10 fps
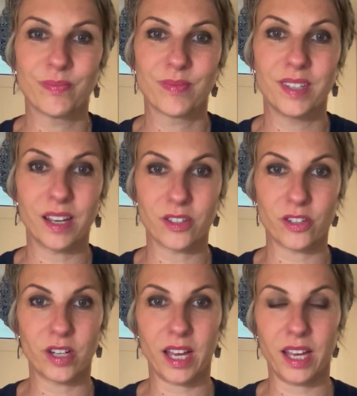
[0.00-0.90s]

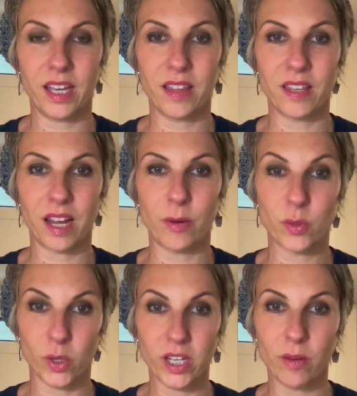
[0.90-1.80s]
yesterday that I was
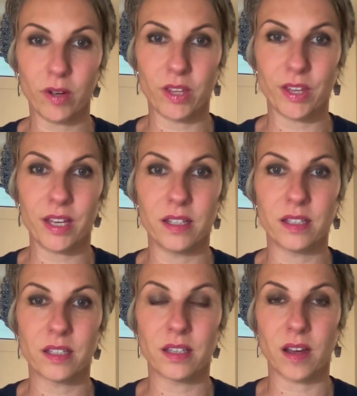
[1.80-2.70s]
working with
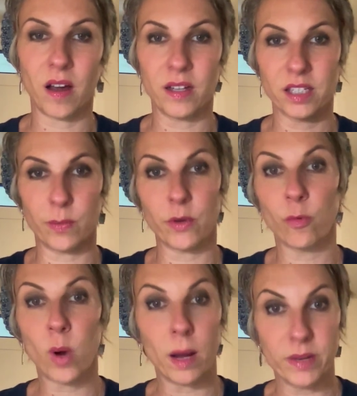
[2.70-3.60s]
is the concept of
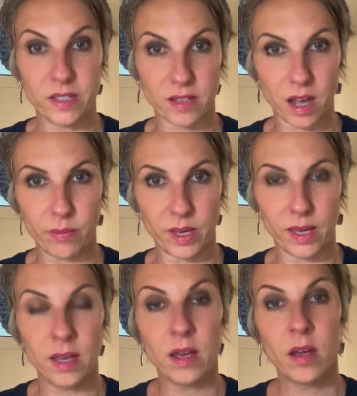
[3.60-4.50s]
wabi
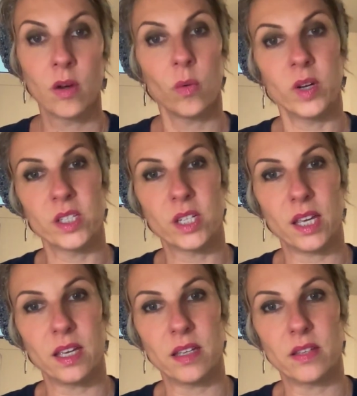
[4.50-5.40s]
sabi, which
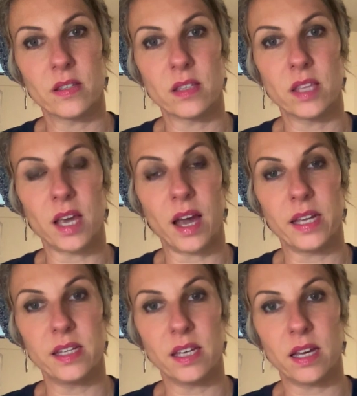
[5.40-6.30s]
is the
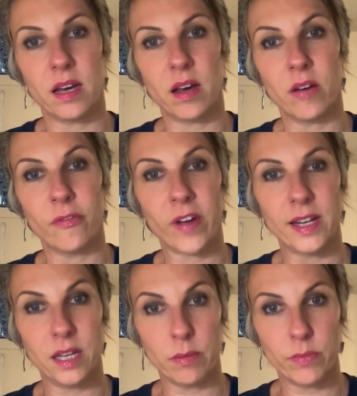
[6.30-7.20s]
idea of
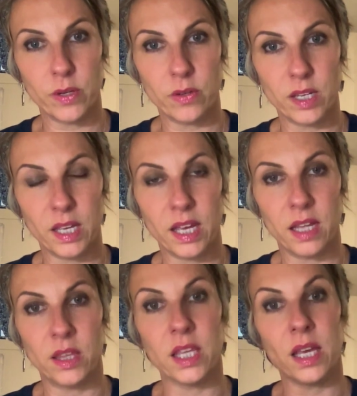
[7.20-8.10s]
finding beauty
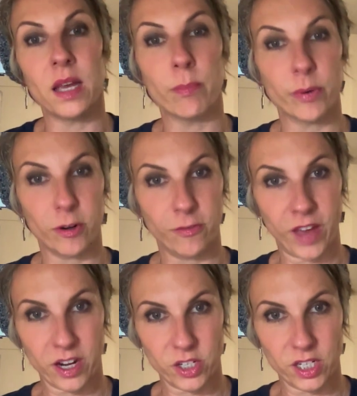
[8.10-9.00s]
in the
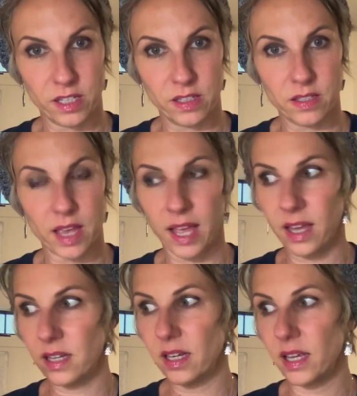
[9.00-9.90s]
imperfections.
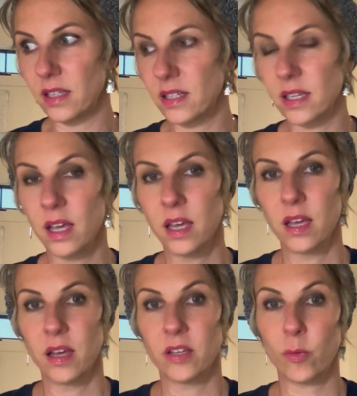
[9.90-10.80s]
And it's
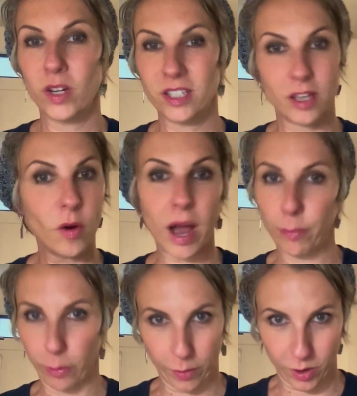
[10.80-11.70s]
was so
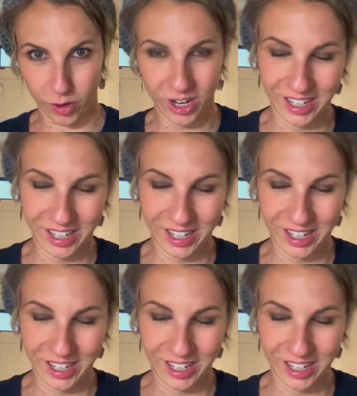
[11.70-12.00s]
apropos.